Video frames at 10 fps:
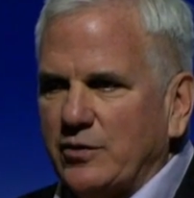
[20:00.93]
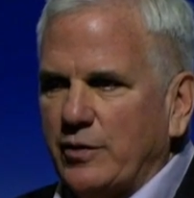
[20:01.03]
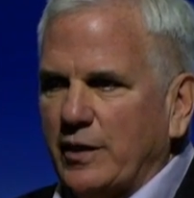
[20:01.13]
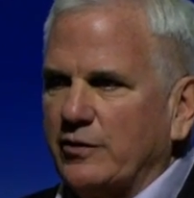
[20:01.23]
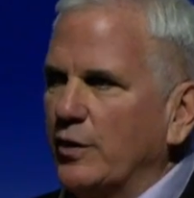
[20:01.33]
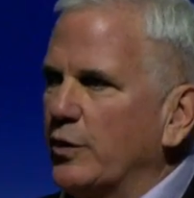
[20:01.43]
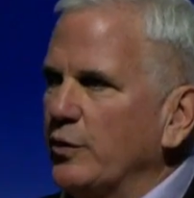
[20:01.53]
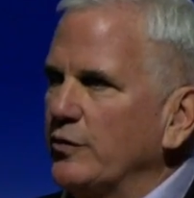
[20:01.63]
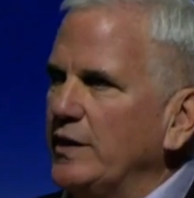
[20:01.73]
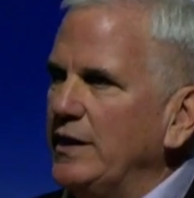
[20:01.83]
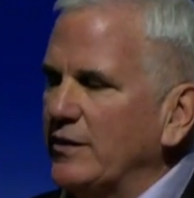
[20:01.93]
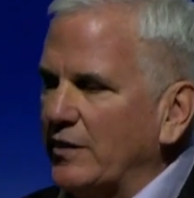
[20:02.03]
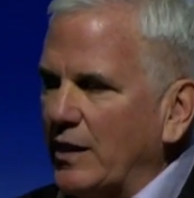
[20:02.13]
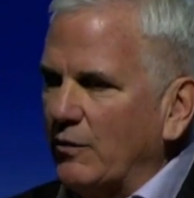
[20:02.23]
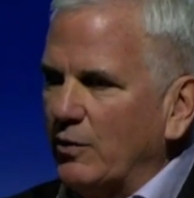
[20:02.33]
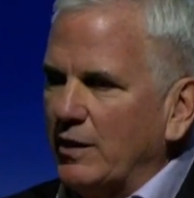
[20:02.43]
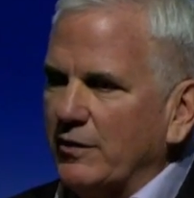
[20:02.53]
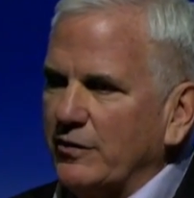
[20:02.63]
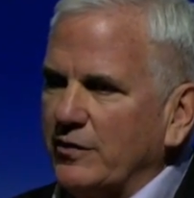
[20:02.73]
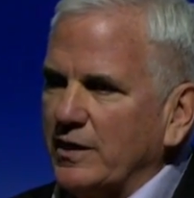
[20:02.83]
2013 is kind of what
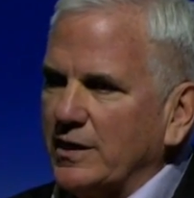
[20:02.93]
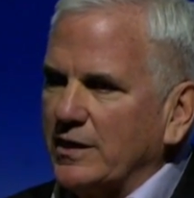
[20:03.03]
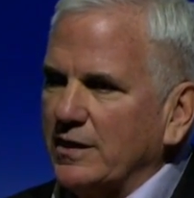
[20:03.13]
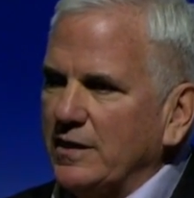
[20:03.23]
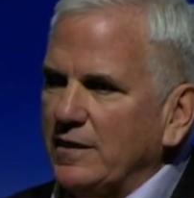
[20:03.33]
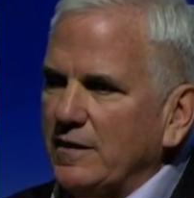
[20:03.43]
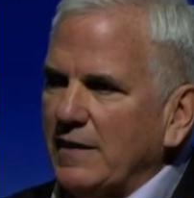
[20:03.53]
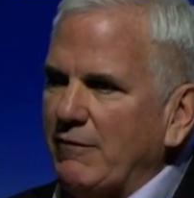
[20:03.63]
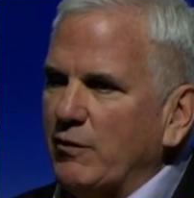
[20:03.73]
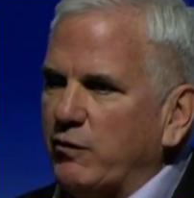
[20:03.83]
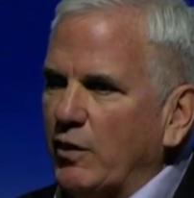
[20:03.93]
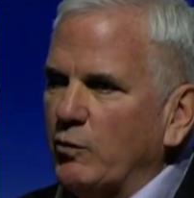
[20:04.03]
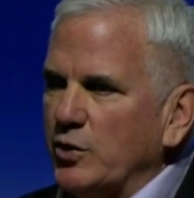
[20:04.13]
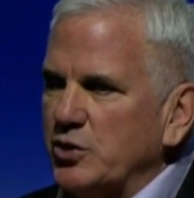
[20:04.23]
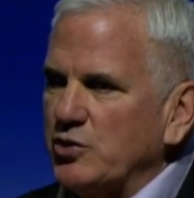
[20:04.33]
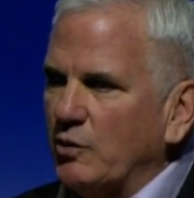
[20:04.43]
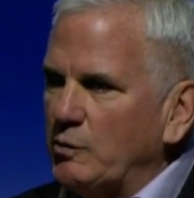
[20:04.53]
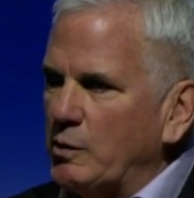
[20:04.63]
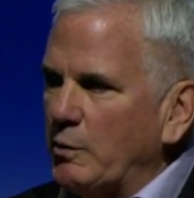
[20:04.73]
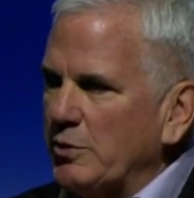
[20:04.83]
I was having fun with
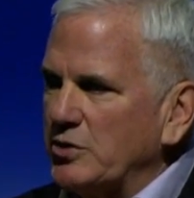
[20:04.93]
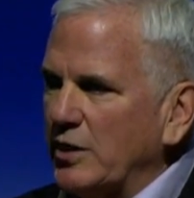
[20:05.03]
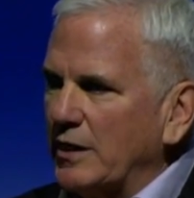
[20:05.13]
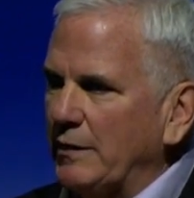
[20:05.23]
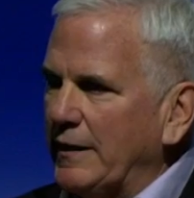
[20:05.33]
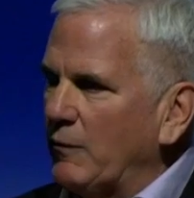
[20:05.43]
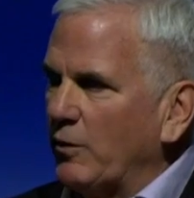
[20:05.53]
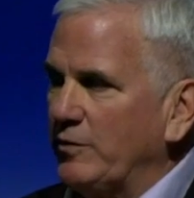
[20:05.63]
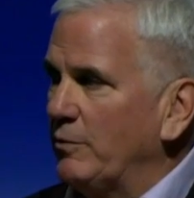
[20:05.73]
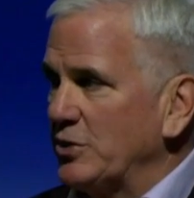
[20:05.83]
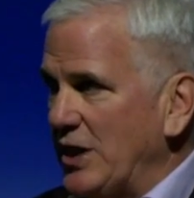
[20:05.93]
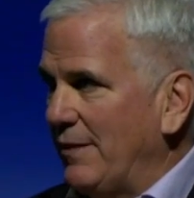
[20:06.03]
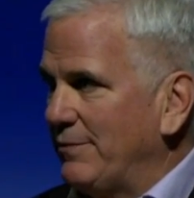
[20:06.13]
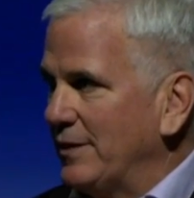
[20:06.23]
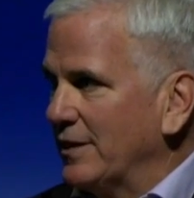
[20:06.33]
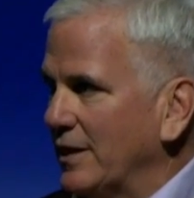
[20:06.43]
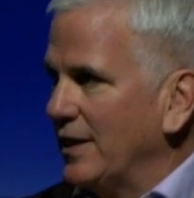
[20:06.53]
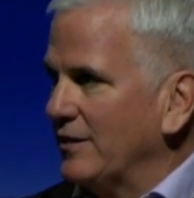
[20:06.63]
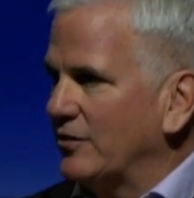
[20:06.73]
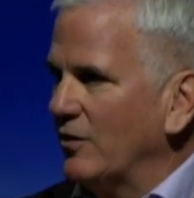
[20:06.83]
showing where we were talking about. There wasn't much happening.
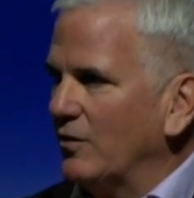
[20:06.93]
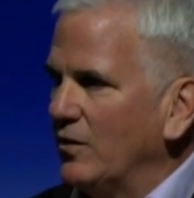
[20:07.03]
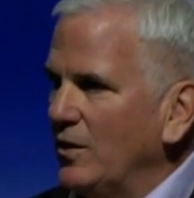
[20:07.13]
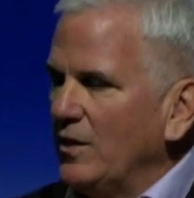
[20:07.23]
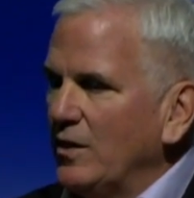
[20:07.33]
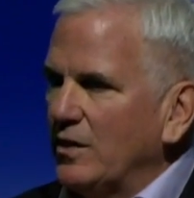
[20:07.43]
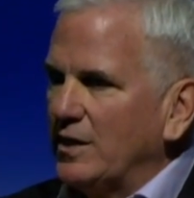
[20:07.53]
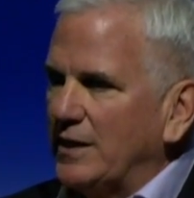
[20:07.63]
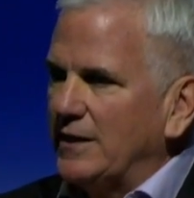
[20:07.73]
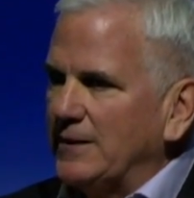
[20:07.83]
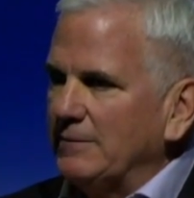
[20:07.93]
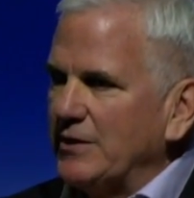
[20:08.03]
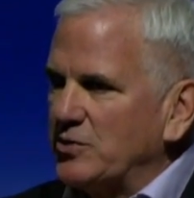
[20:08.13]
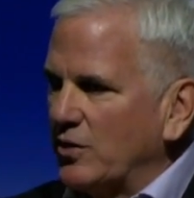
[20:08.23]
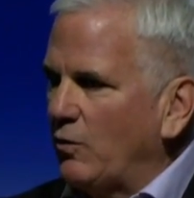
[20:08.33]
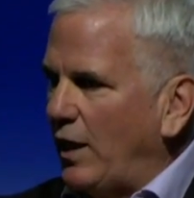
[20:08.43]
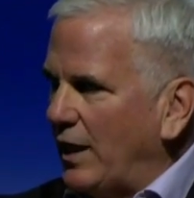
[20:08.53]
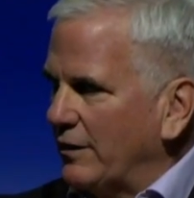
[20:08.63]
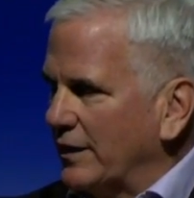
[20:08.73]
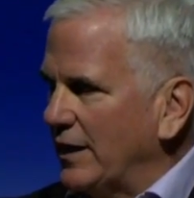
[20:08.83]
And so it took a
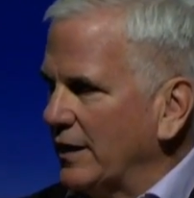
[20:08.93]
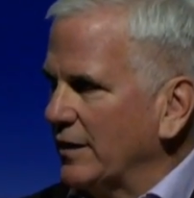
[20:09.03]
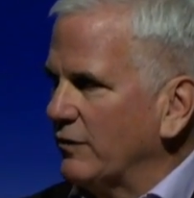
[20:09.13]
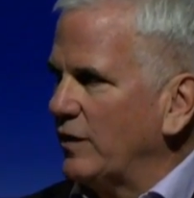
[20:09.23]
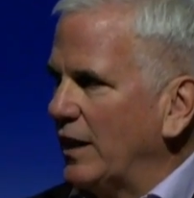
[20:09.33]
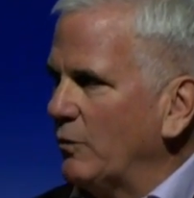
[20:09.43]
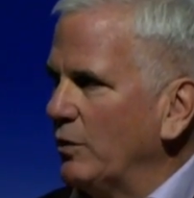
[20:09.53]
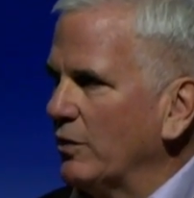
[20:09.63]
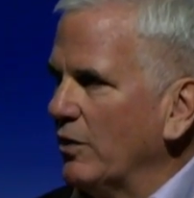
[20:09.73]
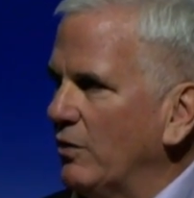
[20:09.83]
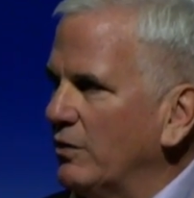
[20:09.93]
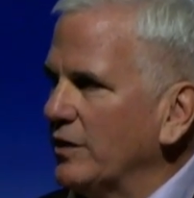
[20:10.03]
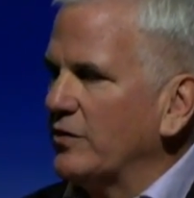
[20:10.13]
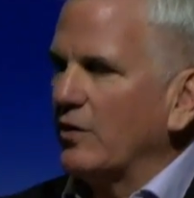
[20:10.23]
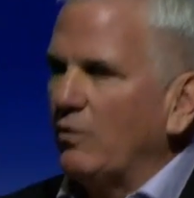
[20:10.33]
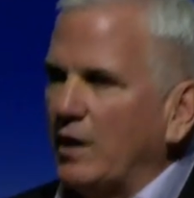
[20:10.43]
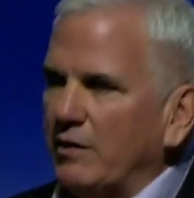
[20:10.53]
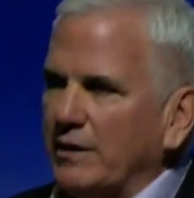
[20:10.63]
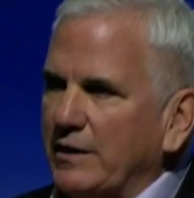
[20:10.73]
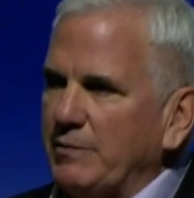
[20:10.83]
while to kind of get the flywheel going. It took a
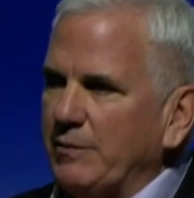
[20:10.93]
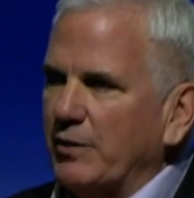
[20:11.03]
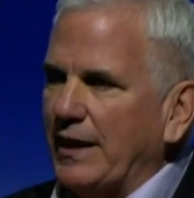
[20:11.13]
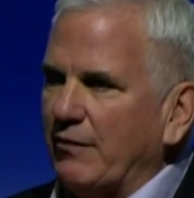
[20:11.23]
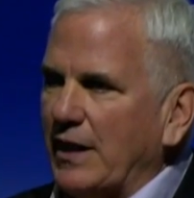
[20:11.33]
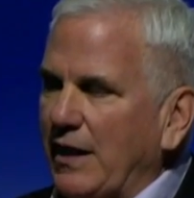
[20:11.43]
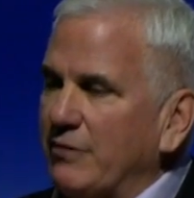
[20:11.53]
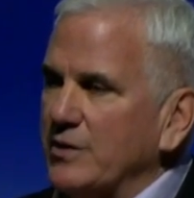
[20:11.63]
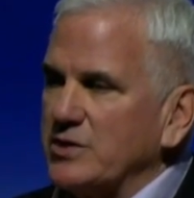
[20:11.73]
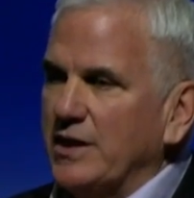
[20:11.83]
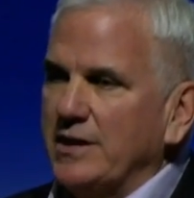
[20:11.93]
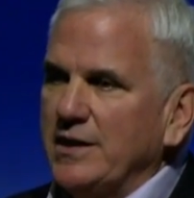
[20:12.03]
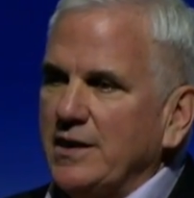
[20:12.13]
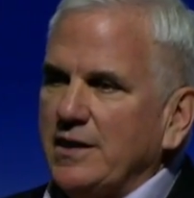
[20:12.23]
while to get people to have the confidence in it.